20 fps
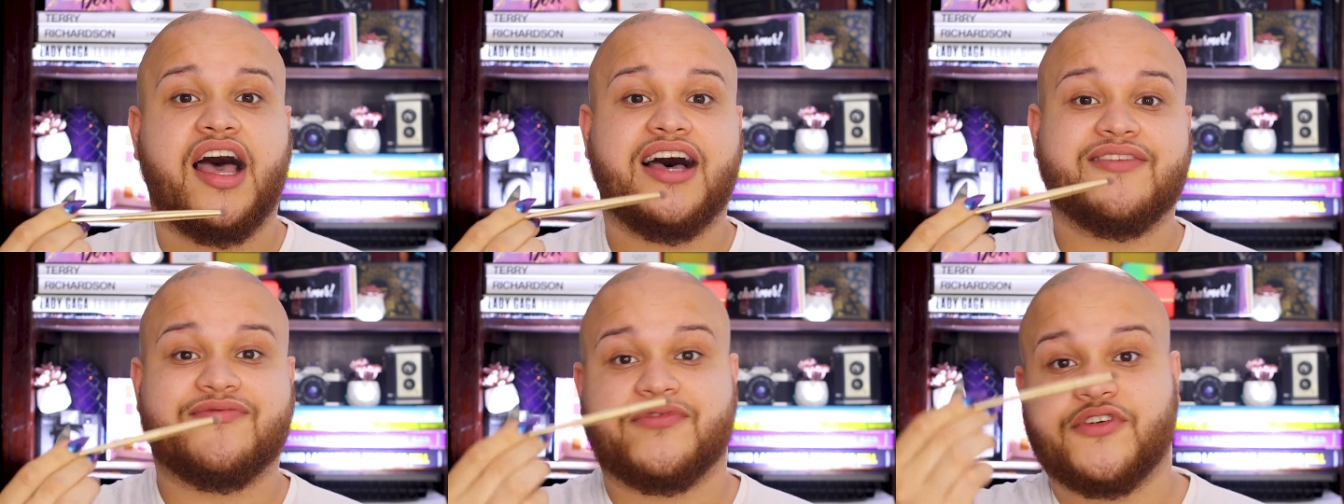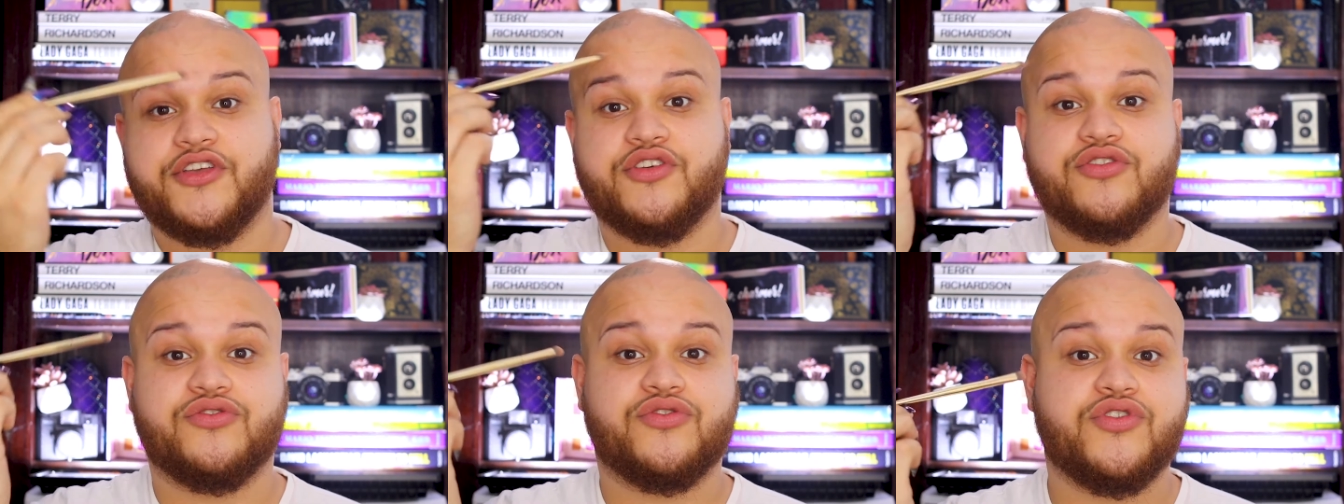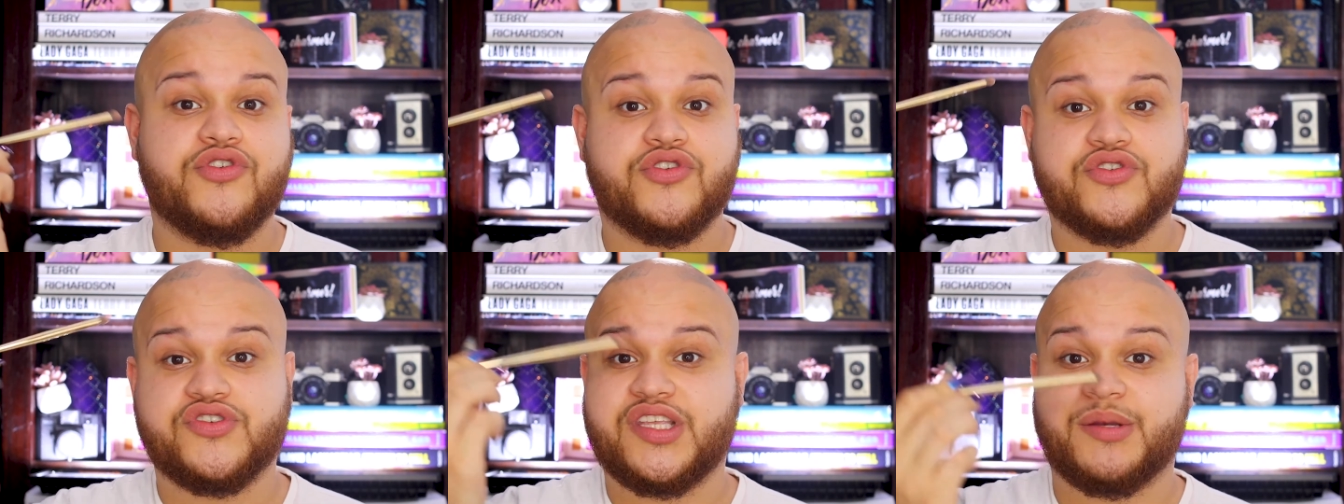uh, for you to
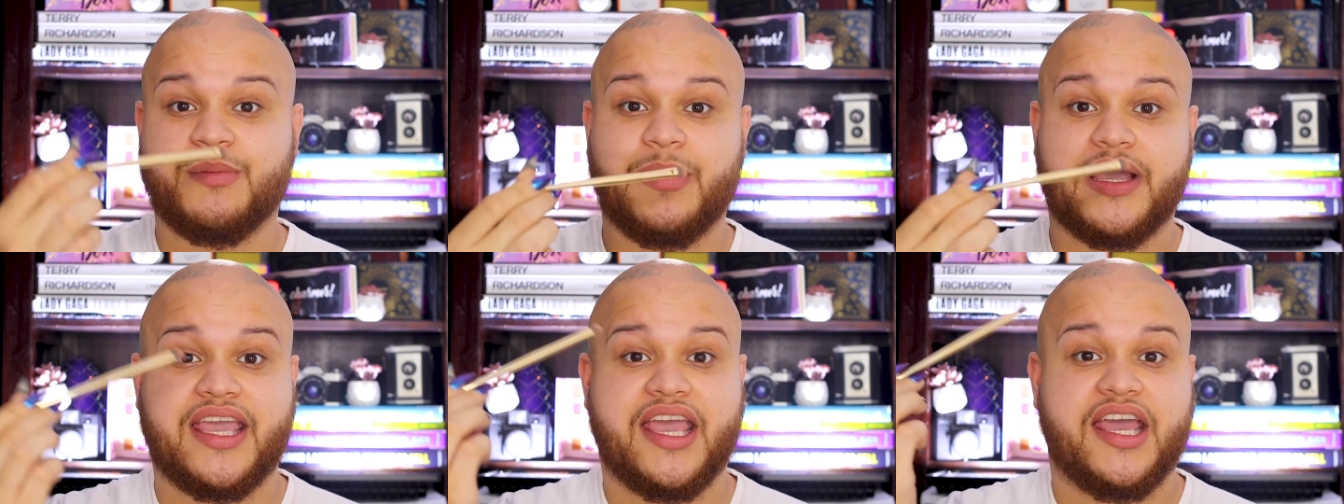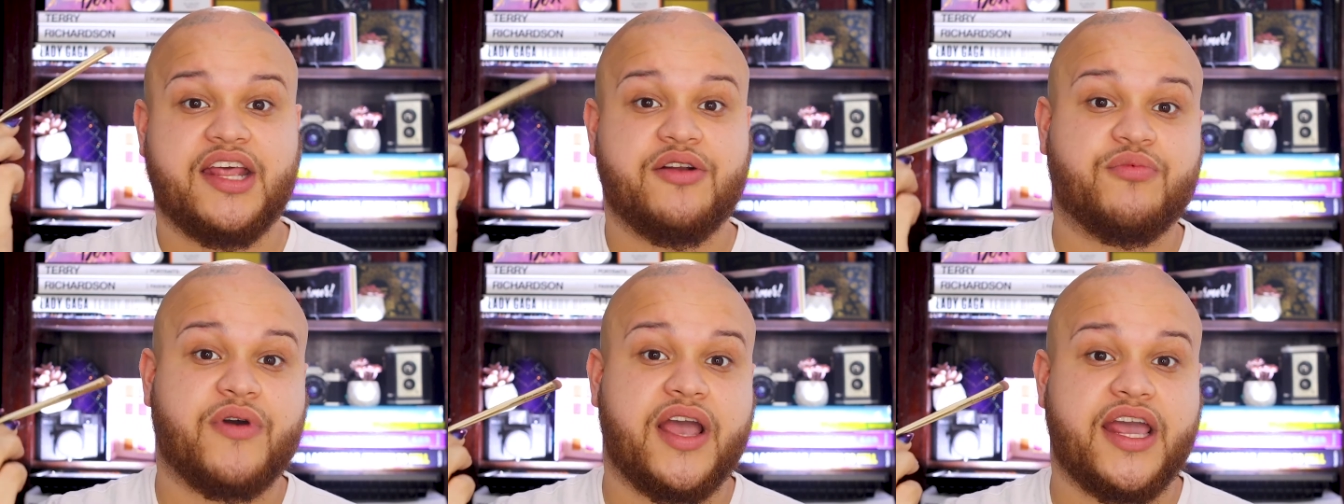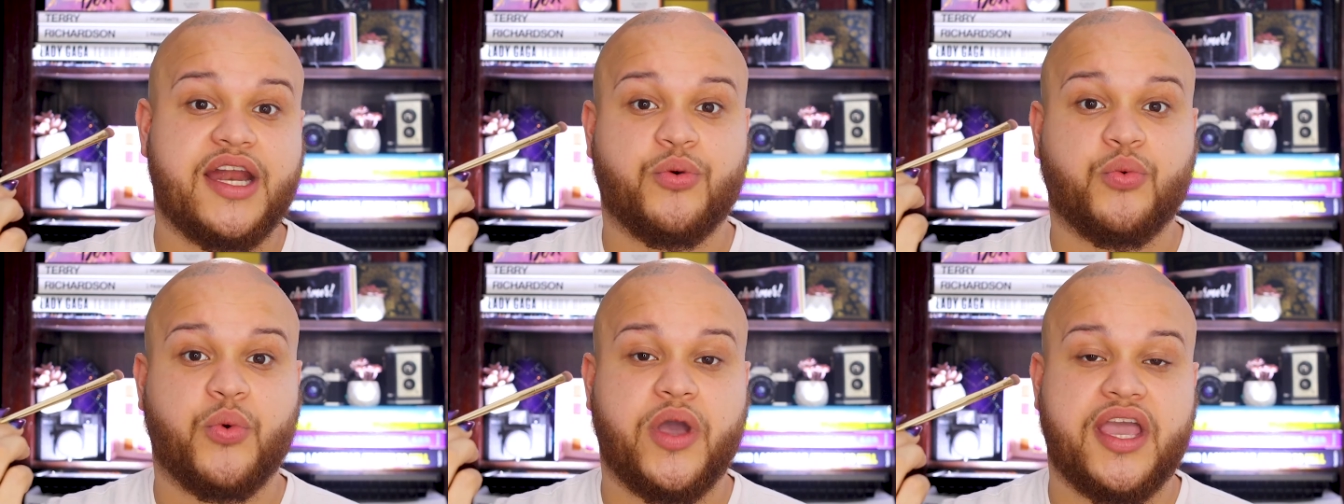use them again
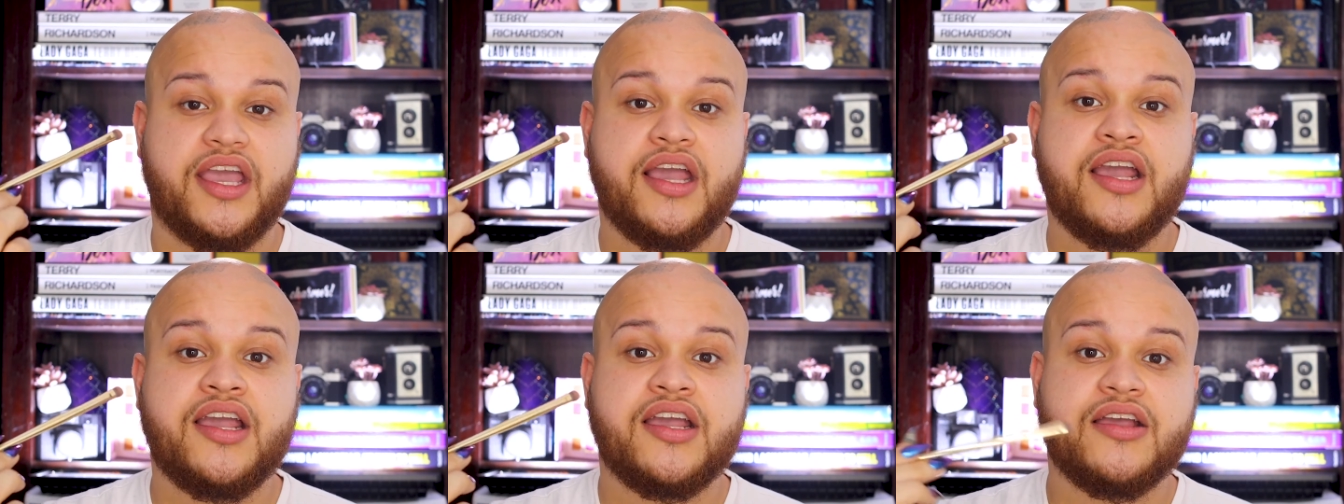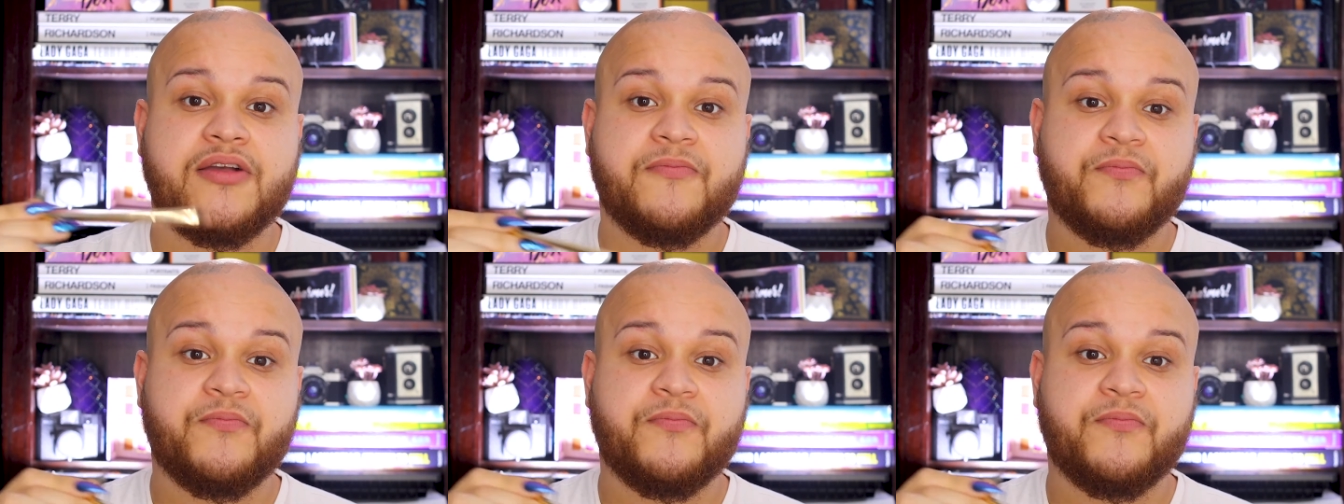right away.